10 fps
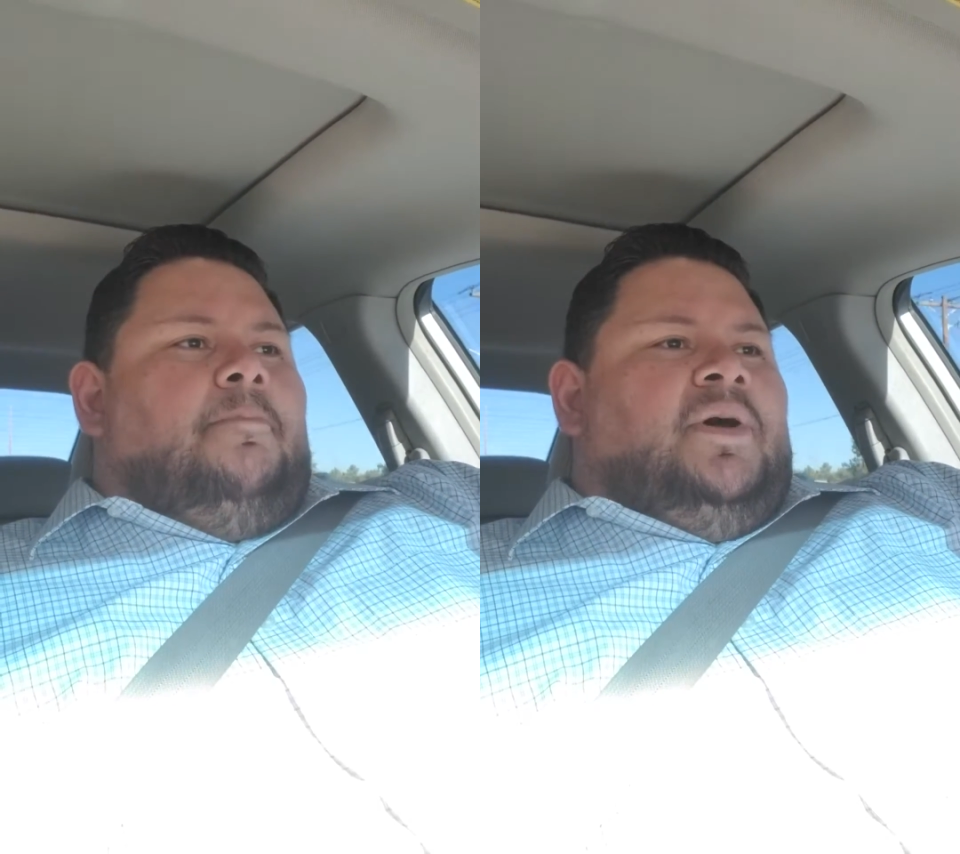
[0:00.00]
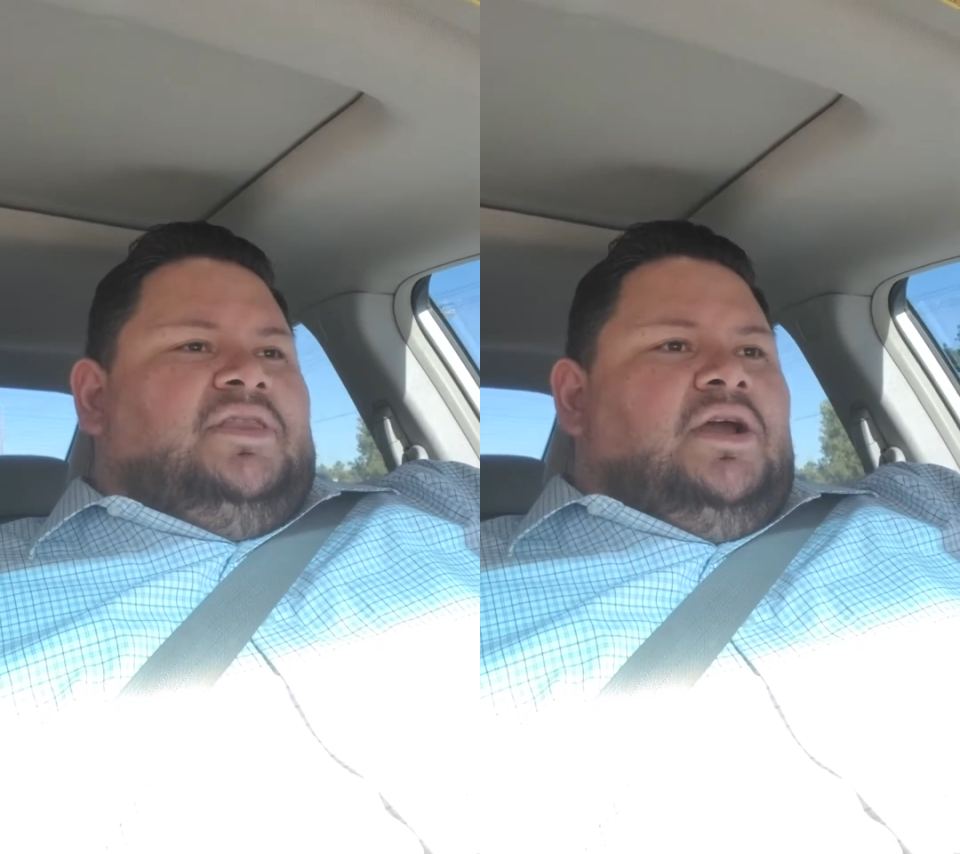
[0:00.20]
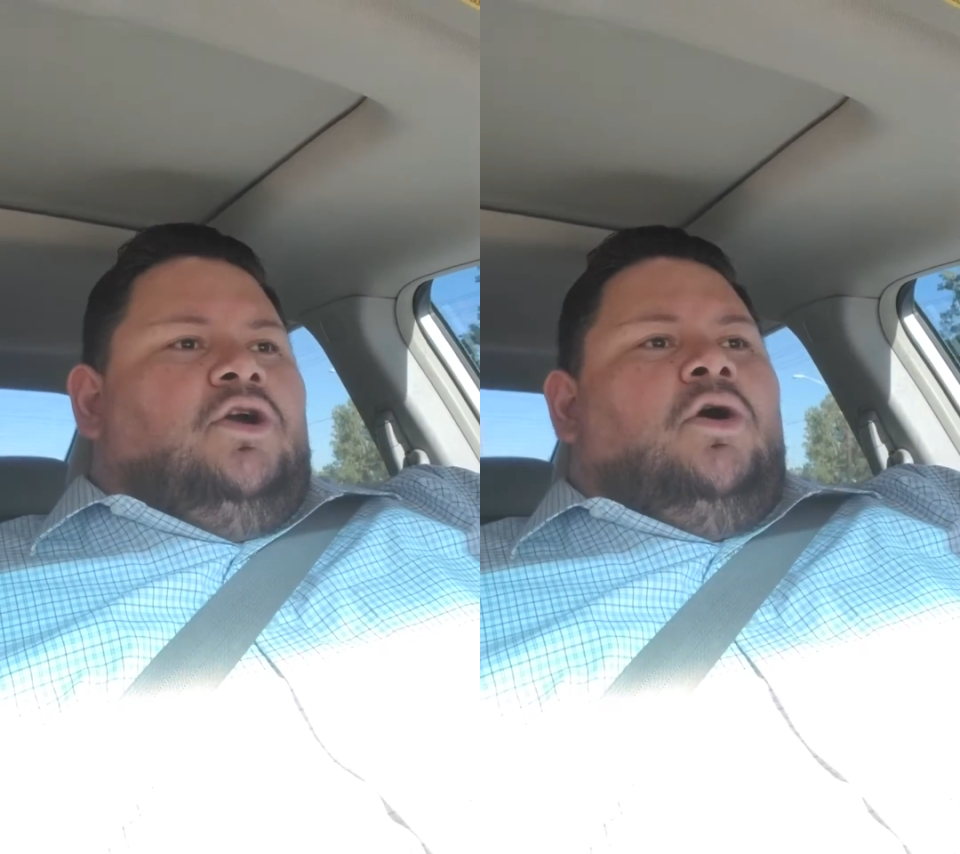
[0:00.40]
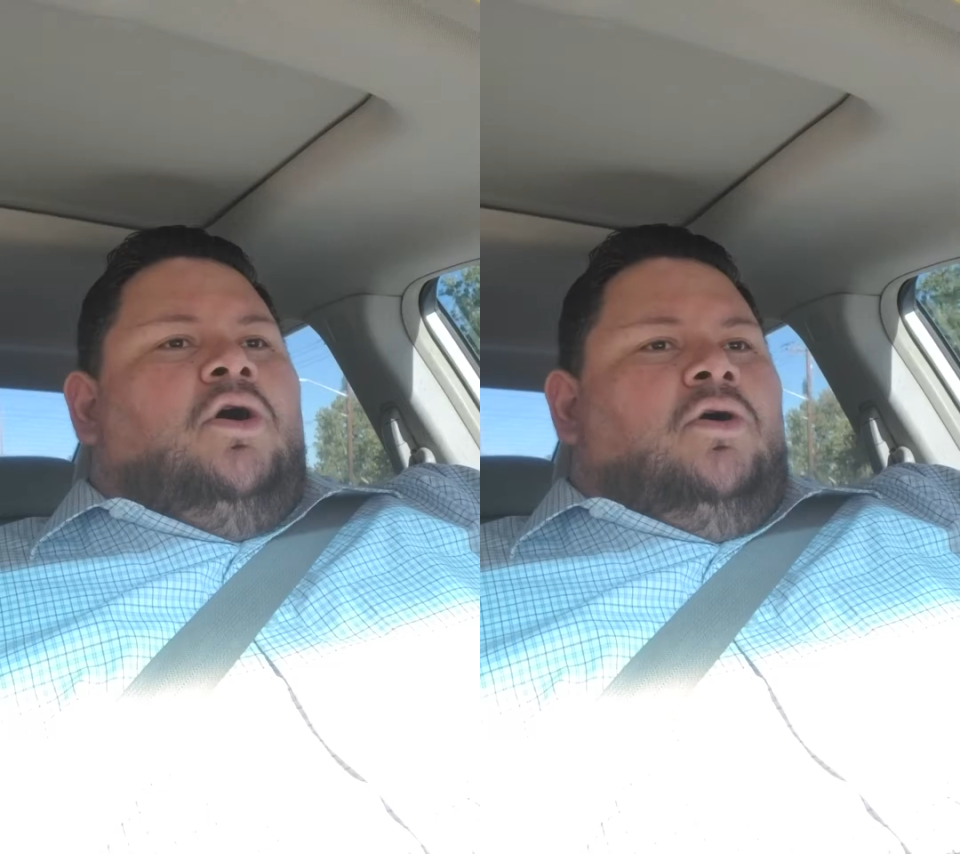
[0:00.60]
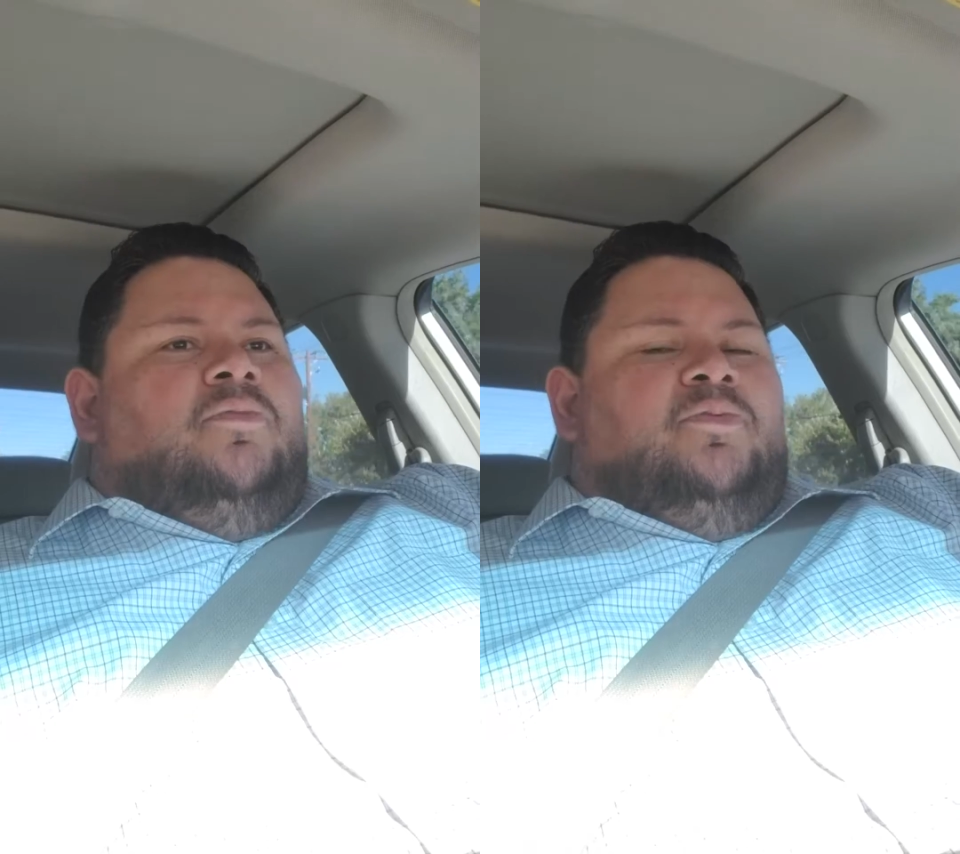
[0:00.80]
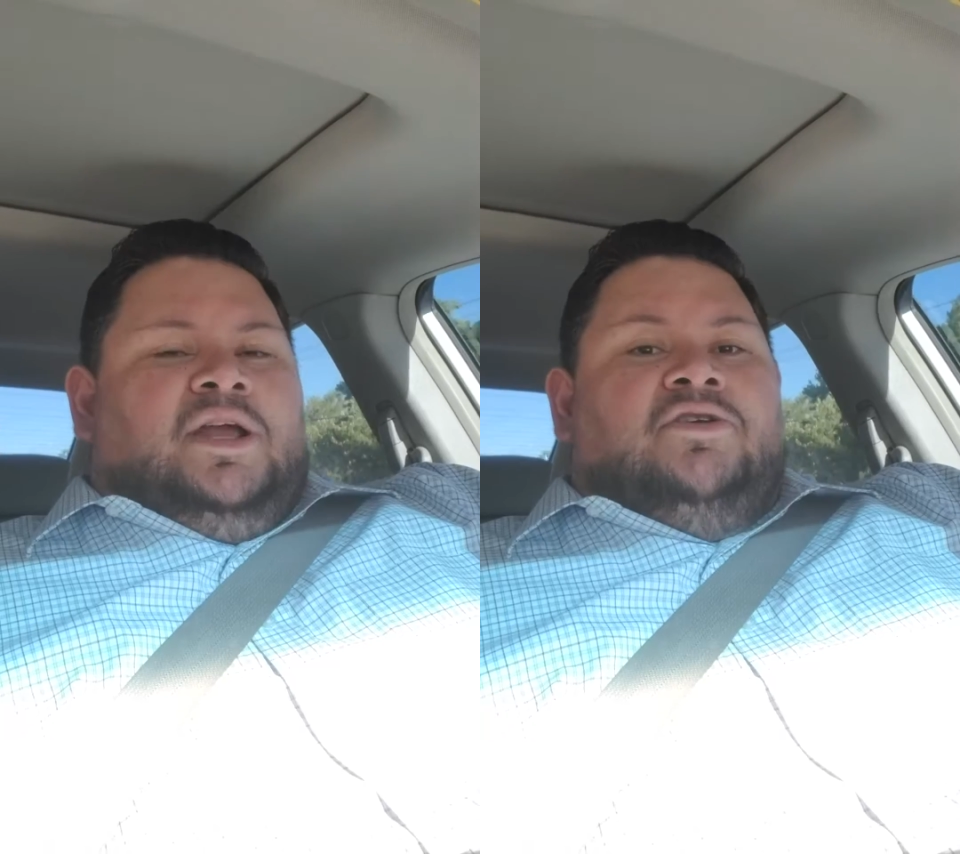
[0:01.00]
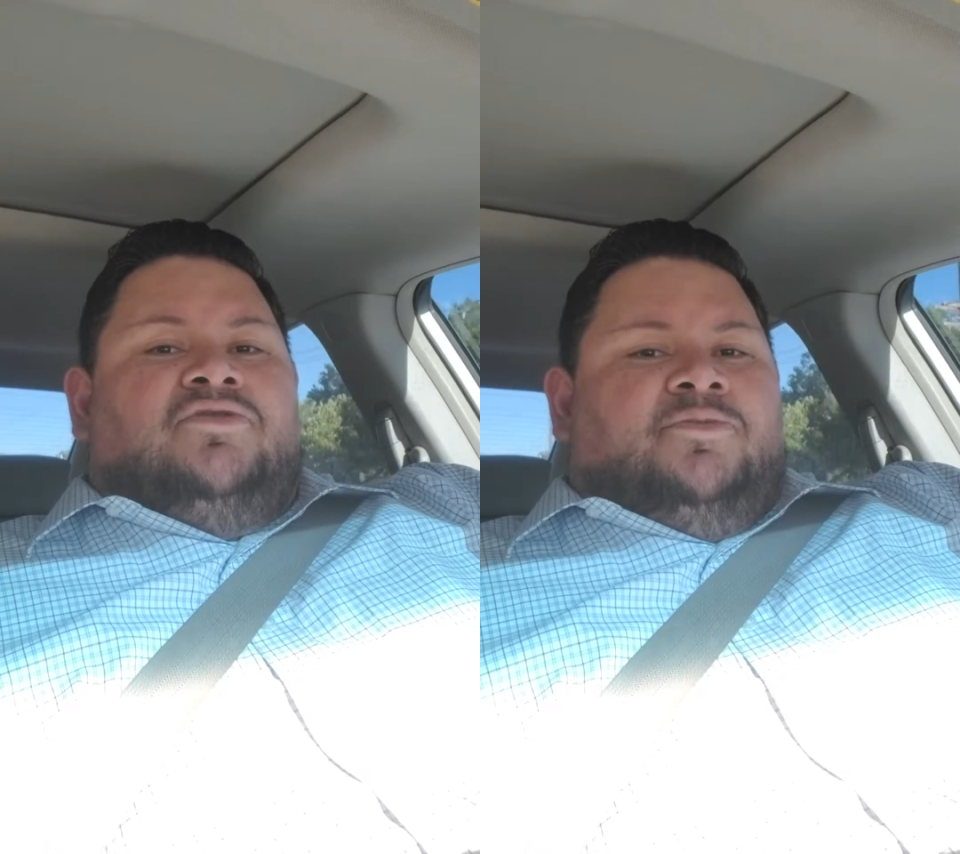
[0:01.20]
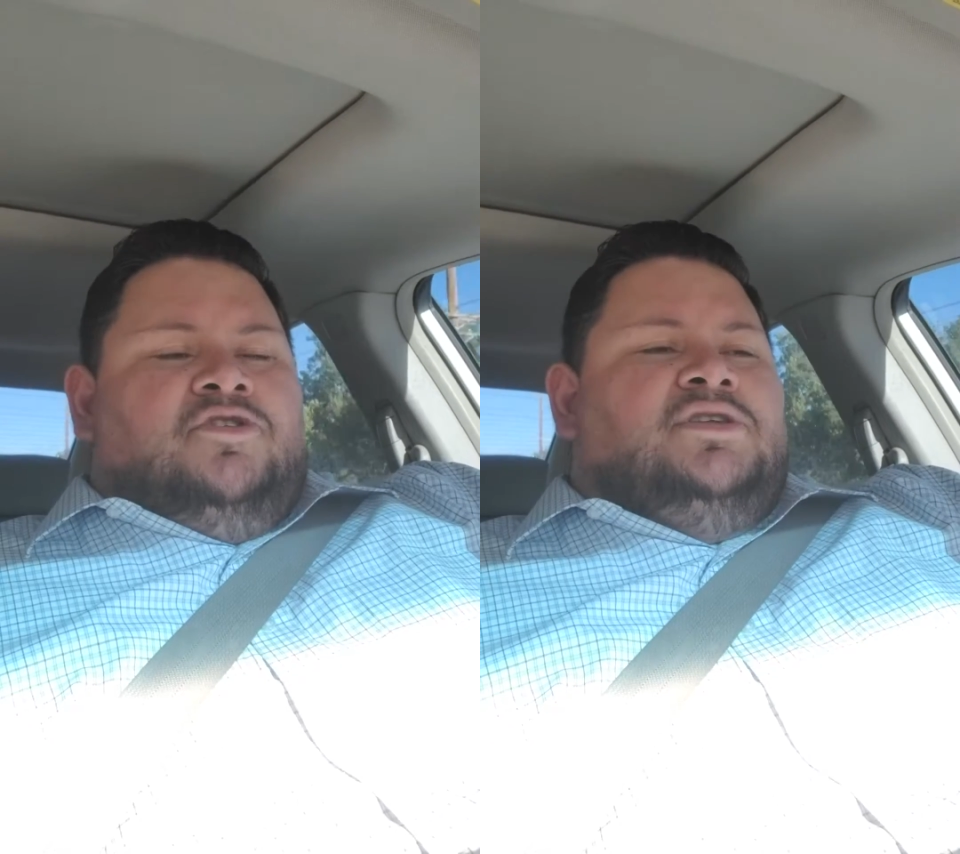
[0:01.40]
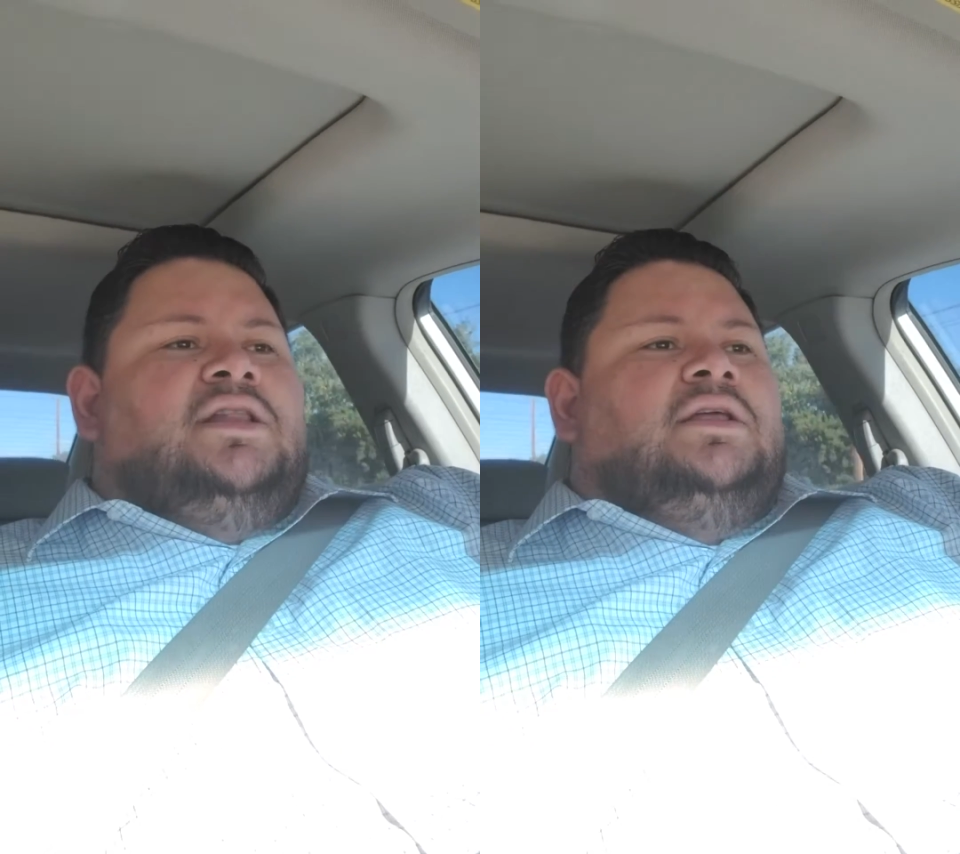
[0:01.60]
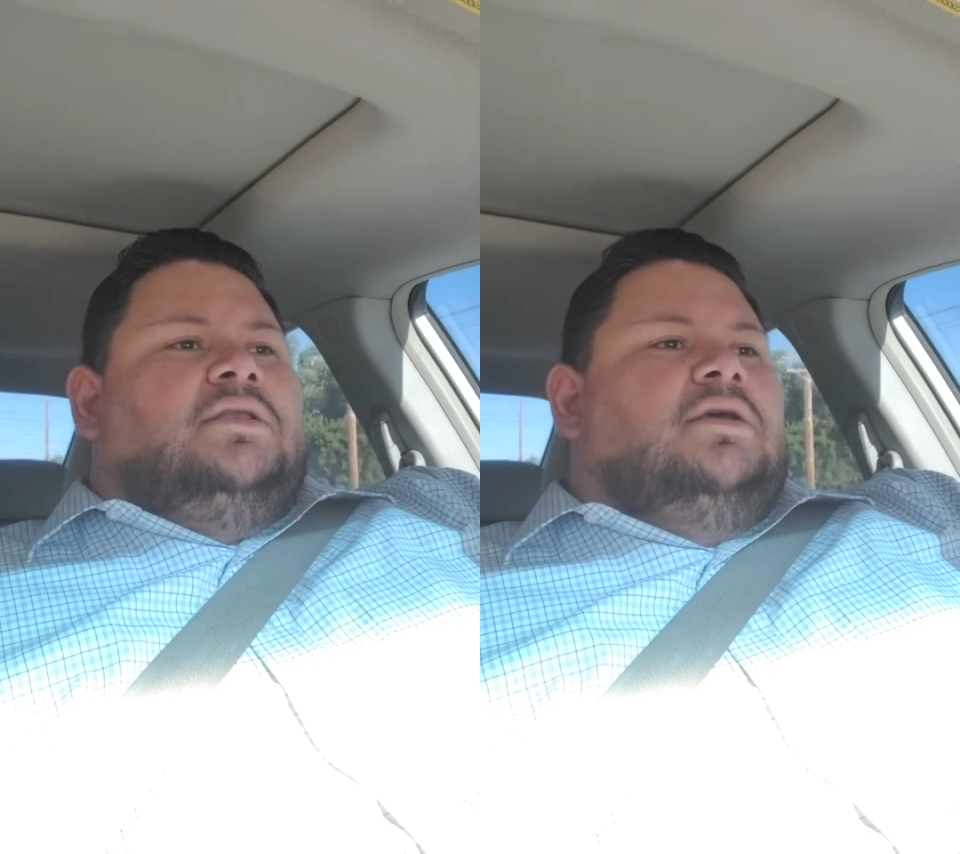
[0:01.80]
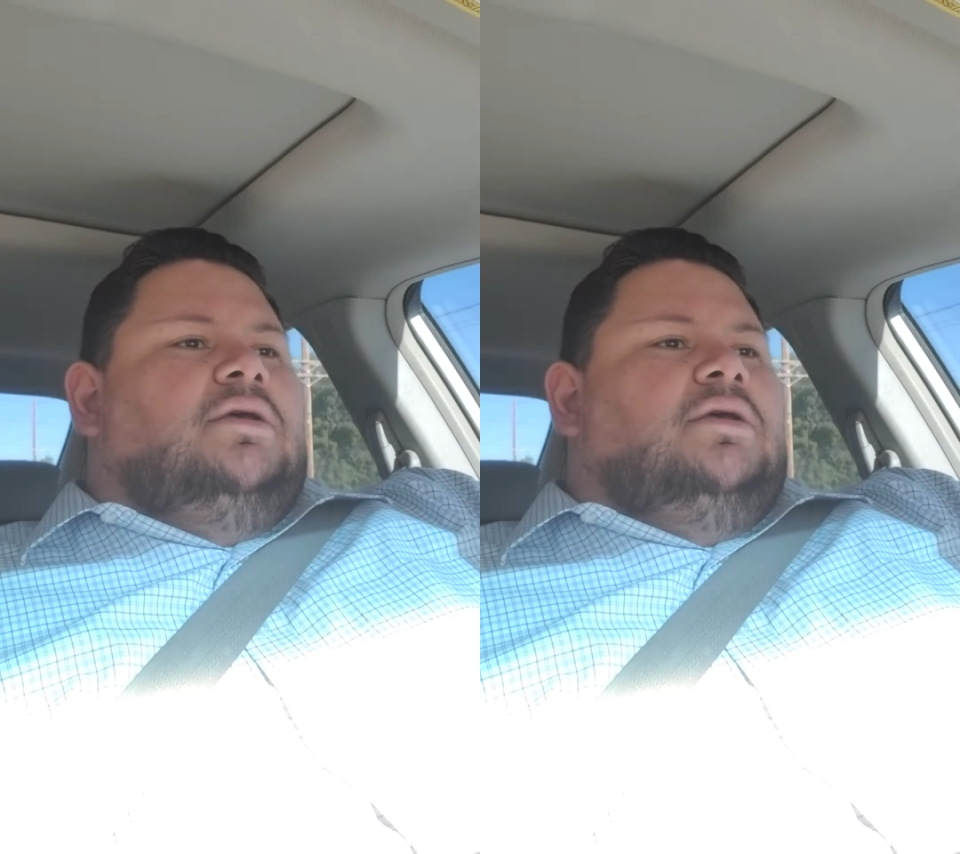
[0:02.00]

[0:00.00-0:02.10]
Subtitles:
But they're all players from New Zealand.